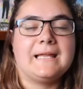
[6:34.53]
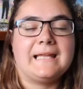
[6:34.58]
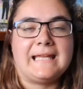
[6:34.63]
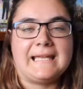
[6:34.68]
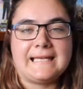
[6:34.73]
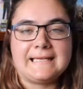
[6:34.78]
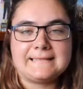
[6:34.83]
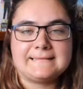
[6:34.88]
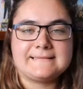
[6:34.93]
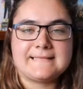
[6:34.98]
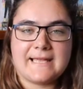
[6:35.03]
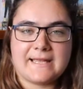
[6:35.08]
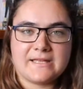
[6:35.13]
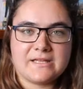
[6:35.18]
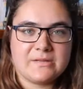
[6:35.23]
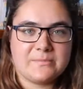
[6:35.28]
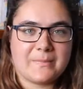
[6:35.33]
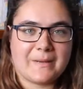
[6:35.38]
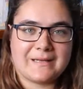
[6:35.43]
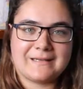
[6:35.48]
Ink
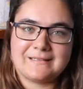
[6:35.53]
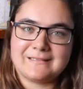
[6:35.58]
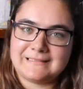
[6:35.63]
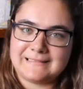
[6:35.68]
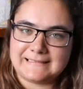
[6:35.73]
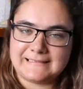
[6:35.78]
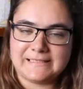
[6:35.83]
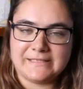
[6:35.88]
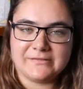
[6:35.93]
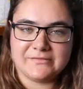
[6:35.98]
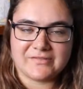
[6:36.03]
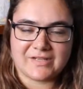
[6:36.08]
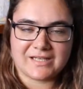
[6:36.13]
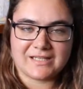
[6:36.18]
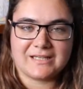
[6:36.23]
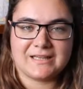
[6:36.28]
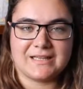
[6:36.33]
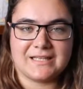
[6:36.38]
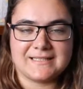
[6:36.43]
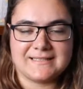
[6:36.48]
Death by Cornelia
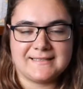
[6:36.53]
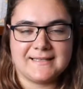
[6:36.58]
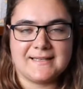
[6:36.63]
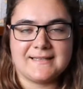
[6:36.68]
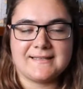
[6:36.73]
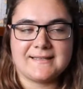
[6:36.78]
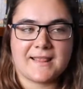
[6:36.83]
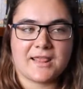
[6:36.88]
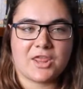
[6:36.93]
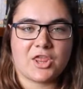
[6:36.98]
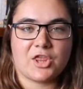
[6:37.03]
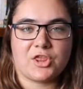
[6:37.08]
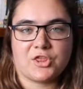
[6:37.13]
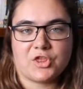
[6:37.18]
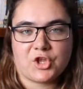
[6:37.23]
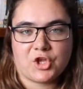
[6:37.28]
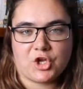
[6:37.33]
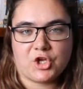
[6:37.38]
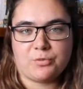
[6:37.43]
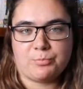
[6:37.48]
Funk. This is the
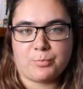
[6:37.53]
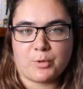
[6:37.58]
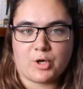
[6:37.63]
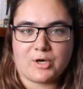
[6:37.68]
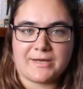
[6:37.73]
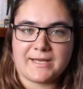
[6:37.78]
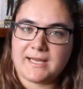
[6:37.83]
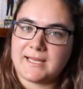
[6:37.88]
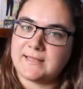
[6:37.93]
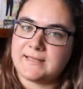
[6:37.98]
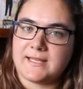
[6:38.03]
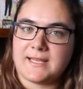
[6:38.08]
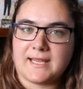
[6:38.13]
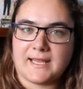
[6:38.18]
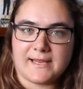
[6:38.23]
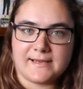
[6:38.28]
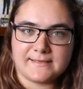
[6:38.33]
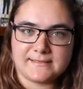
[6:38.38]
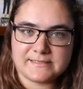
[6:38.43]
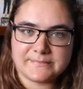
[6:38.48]
3rd book in the
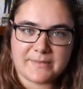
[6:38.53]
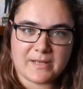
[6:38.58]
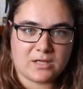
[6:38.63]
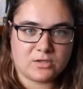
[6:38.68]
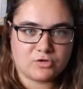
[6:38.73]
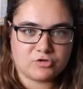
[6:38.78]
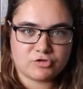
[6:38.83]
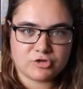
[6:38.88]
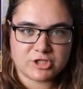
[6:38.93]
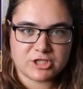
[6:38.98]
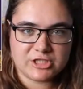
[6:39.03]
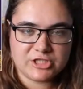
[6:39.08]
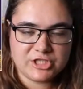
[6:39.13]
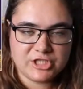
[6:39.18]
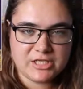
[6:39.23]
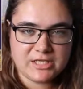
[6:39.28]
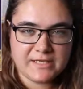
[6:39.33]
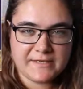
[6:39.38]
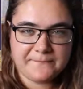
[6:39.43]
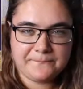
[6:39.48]
Inkspell
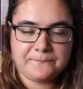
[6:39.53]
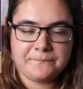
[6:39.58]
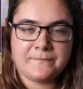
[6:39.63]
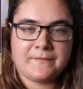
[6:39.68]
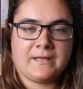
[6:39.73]
trilogy.